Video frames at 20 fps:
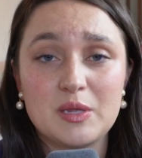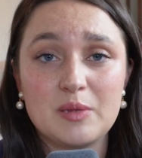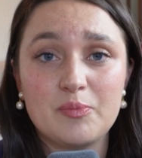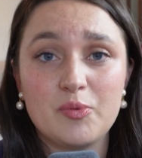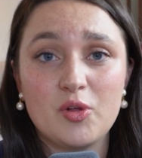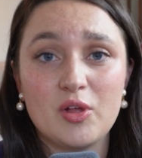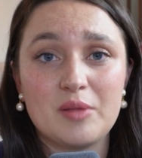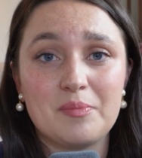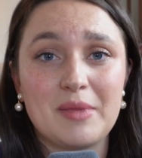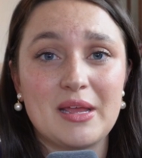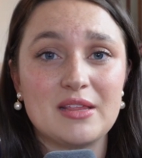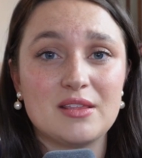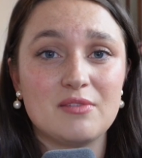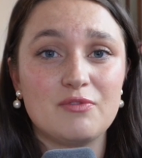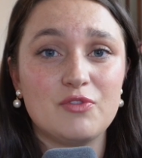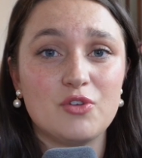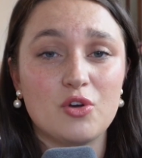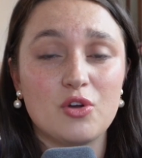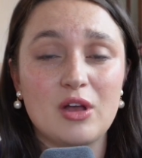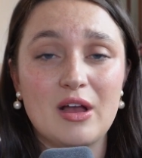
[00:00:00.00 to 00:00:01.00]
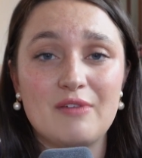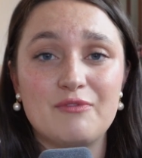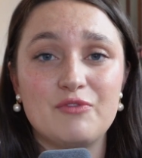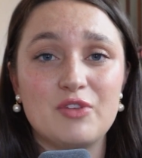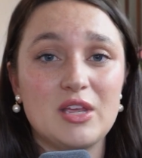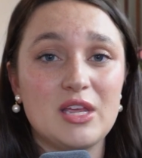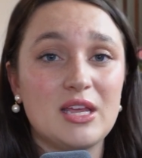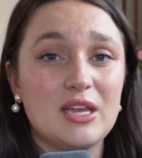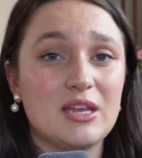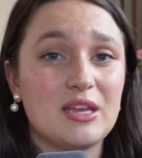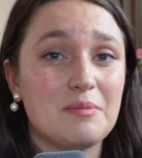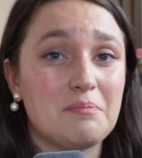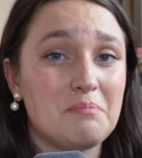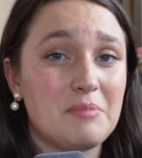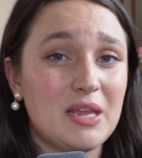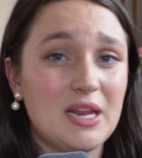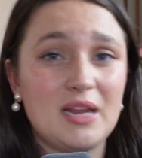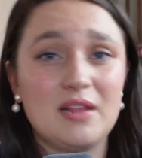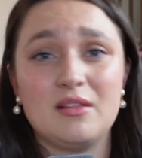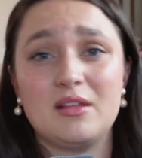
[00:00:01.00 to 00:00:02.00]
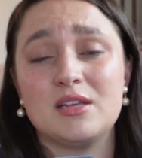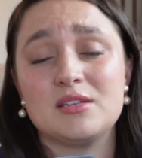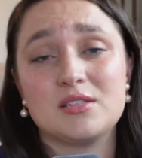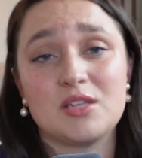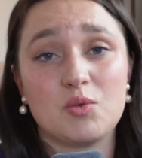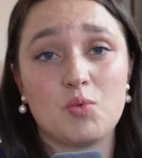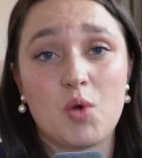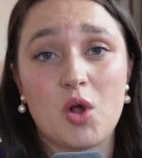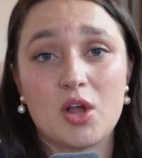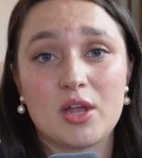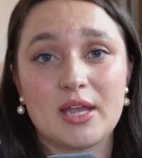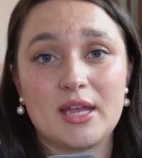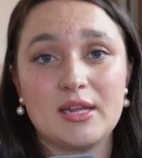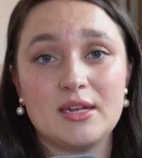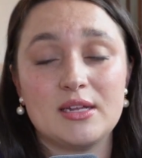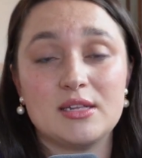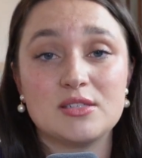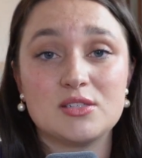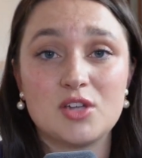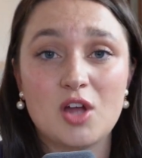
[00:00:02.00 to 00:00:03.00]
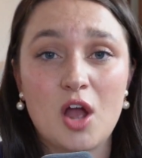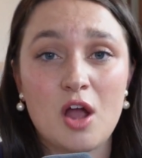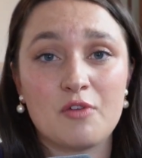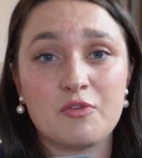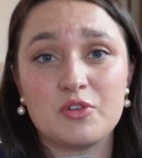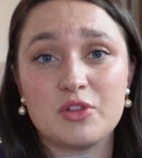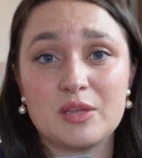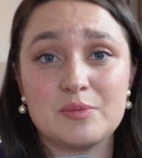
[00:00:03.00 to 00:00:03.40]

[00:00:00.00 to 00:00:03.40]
people and make them feel comfy immediately as they walk in is to offer